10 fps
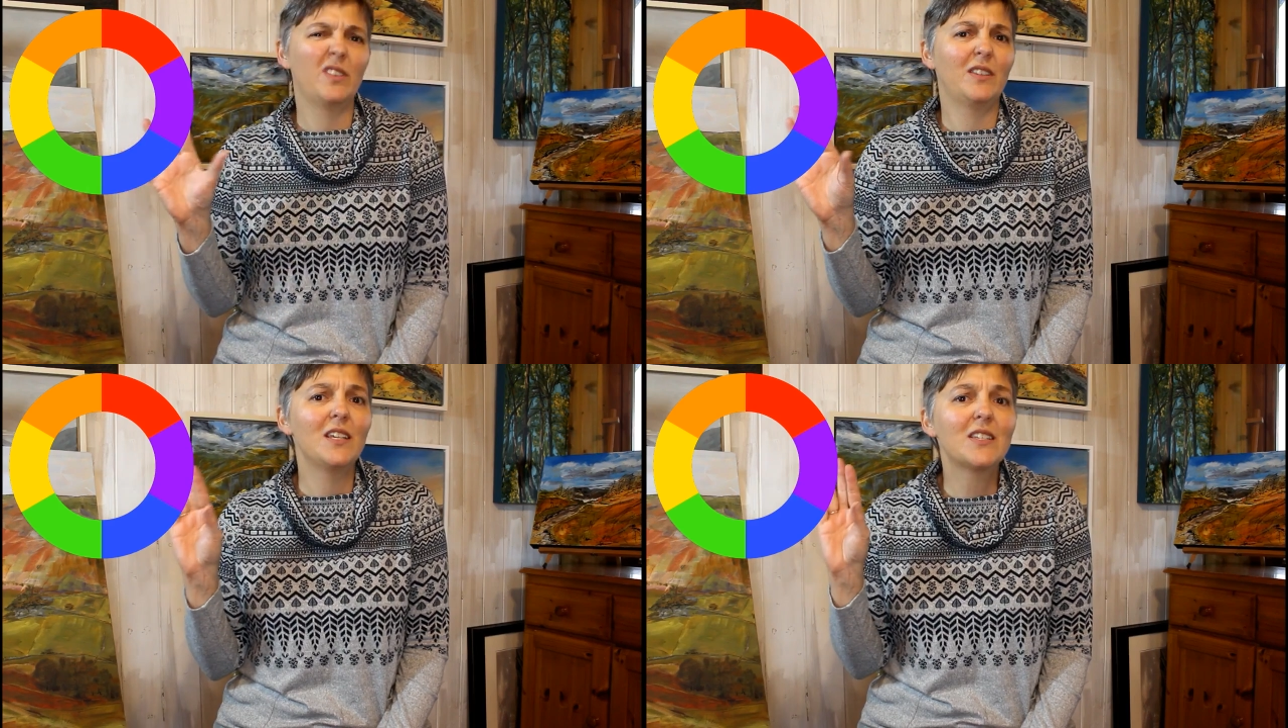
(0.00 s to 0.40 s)

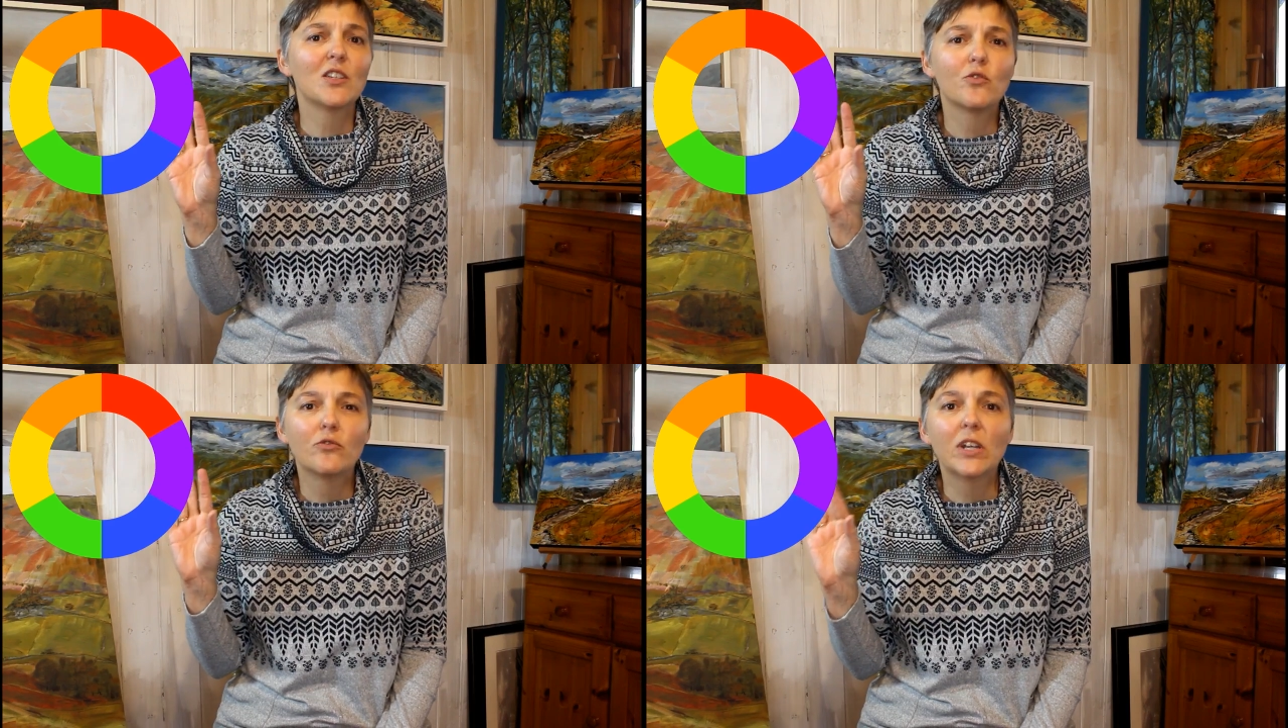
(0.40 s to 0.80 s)
this
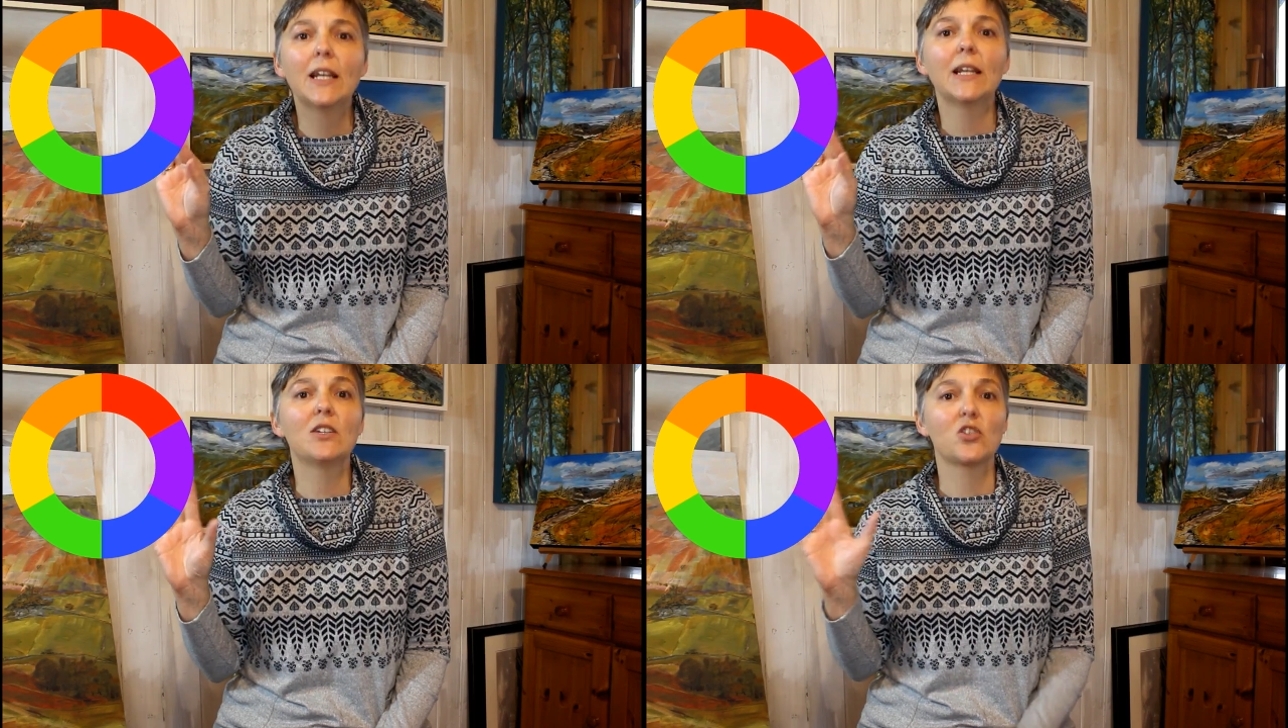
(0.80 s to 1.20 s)
is
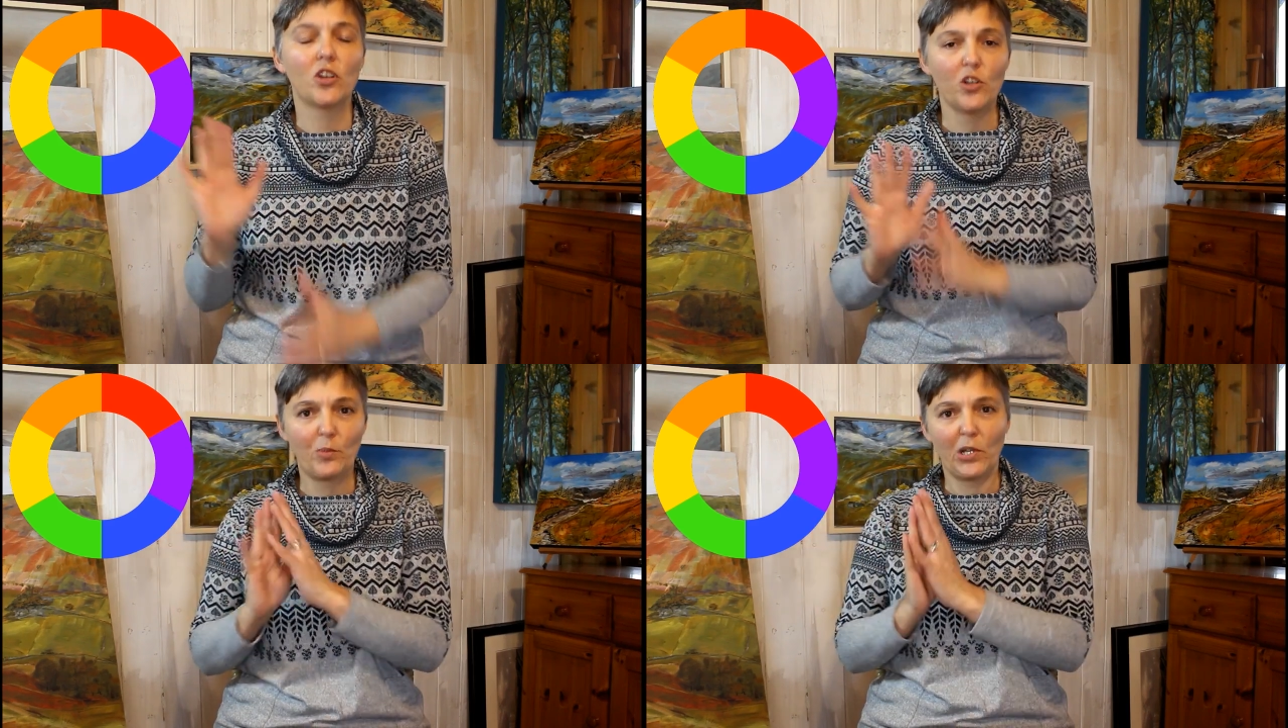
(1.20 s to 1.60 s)
really
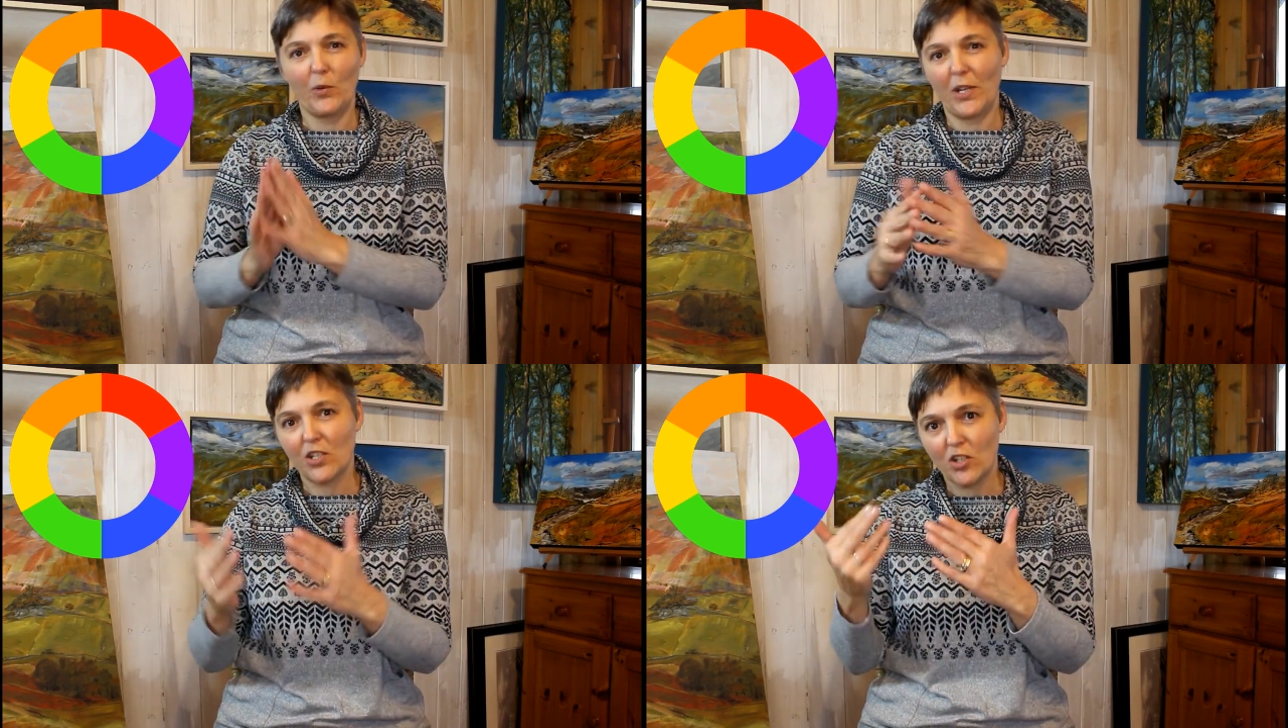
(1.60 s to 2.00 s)
too blue,
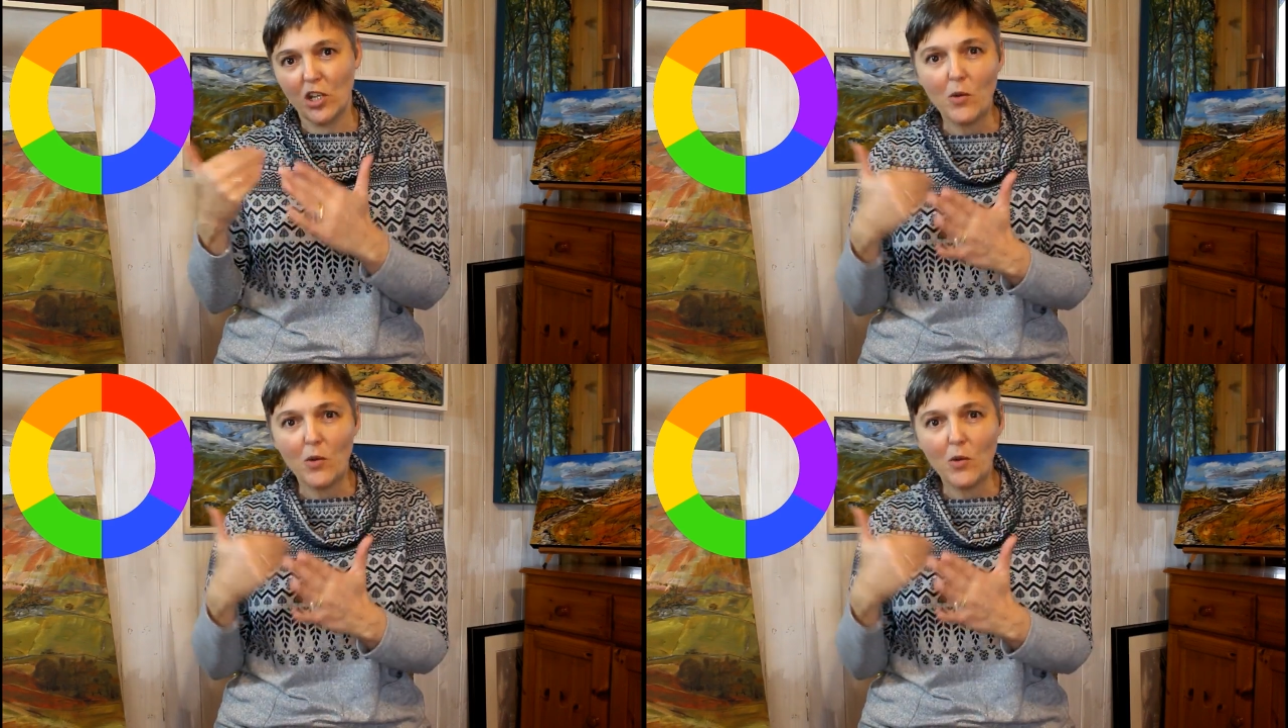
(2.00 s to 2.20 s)
it's too